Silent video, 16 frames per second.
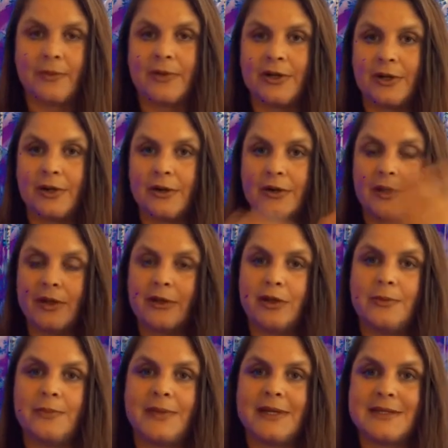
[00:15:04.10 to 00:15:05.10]
when your
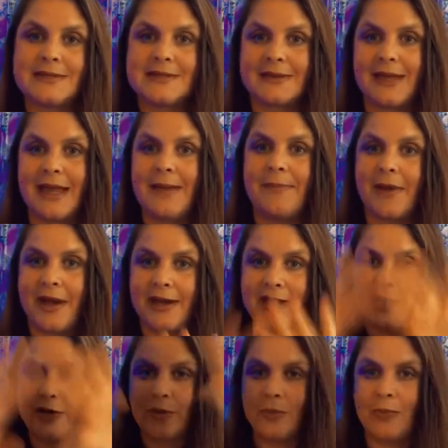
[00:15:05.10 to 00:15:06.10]
luminous light body,
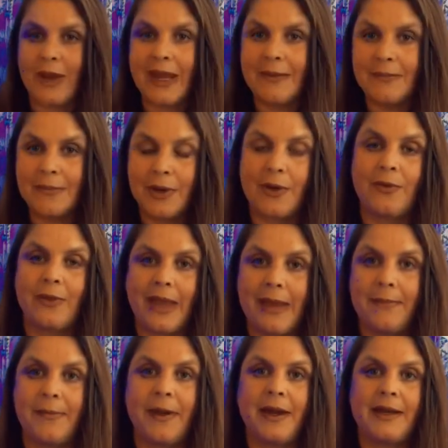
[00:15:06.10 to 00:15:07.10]
your rainbow
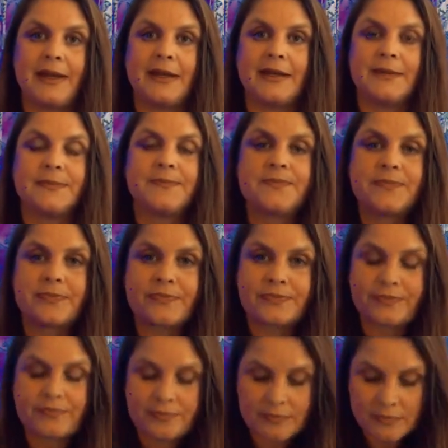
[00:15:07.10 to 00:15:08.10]
light body
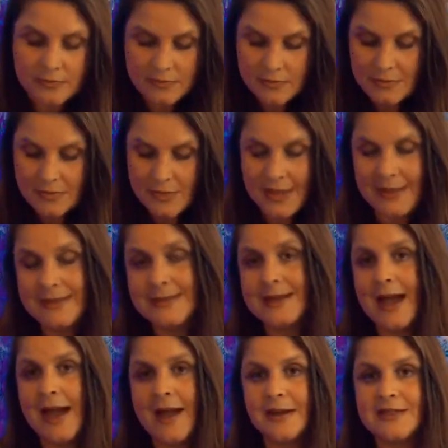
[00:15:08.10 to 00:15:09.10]
is
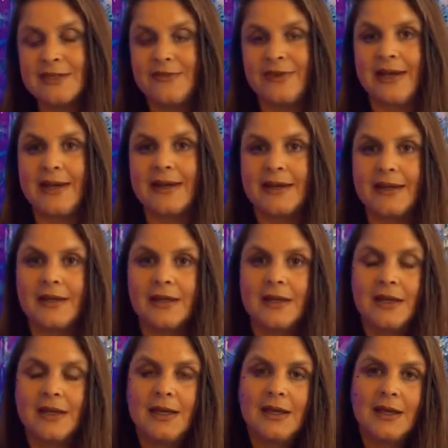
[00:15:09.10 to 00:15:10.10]
activated,
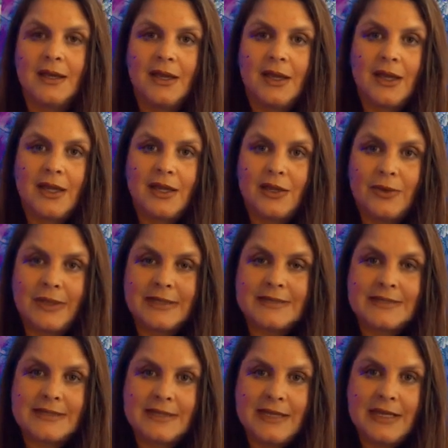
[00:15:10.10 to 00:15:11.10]
you can
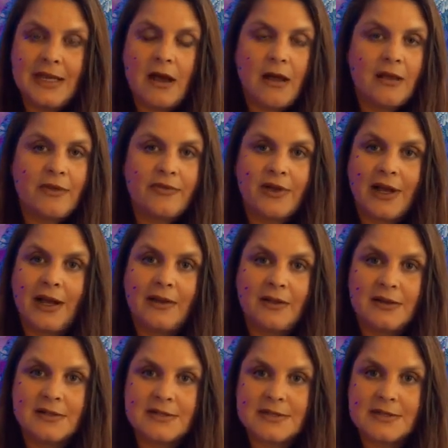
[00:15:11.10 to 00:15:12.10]
see all of the
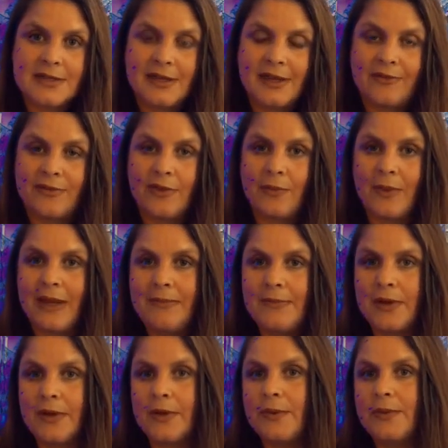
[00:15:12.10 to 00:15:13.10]
colors of the
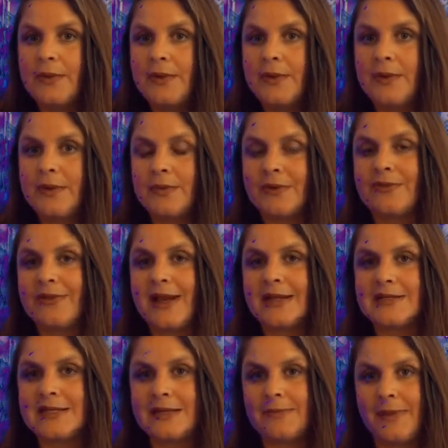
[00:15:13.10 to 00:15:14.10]
rainbow
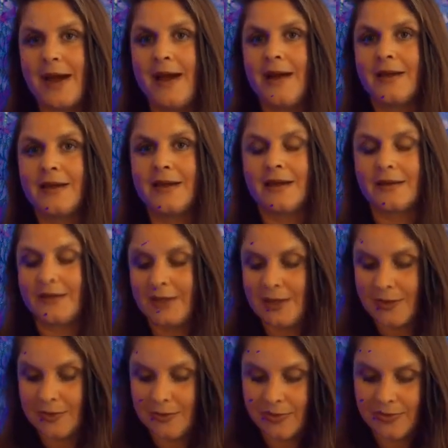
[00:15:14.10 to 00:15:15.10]
reflected back, you
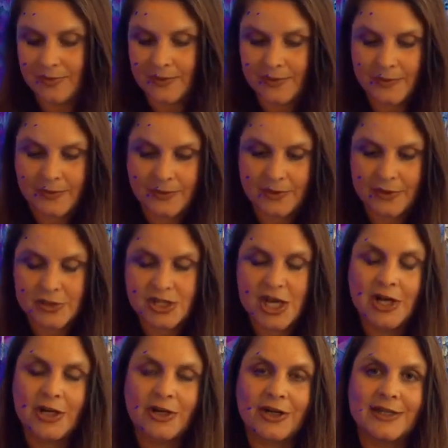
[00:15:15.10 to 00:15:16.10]
know, through your
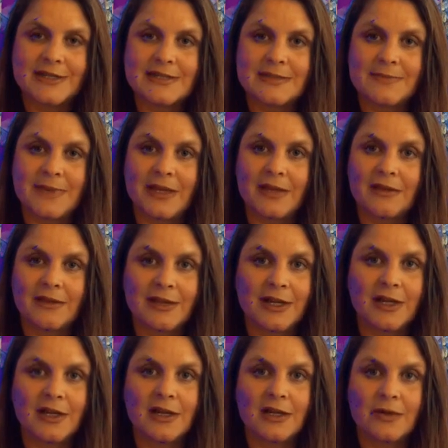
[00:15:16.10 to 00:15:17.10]
chakras being
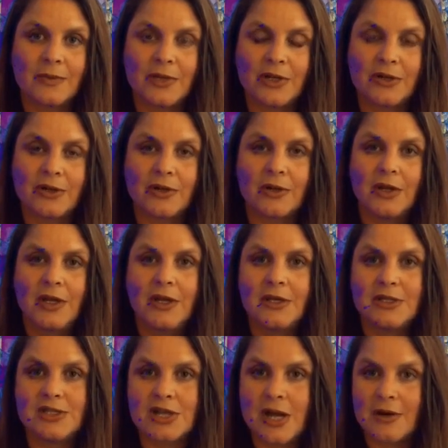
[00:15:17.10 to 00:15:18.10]
clear. When your
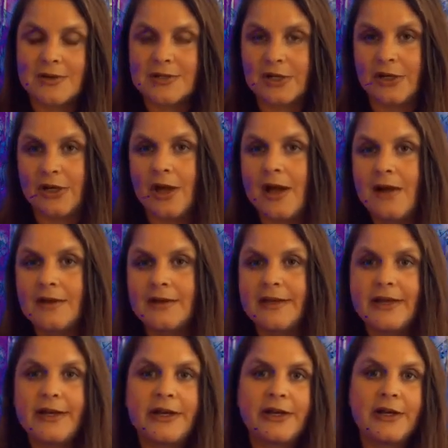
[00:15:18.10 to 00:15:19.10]
chakras are not
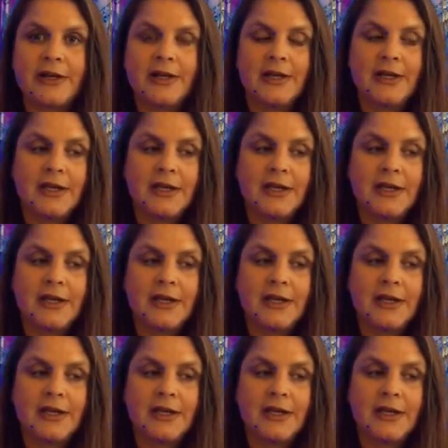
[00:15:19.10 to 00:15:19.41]
clear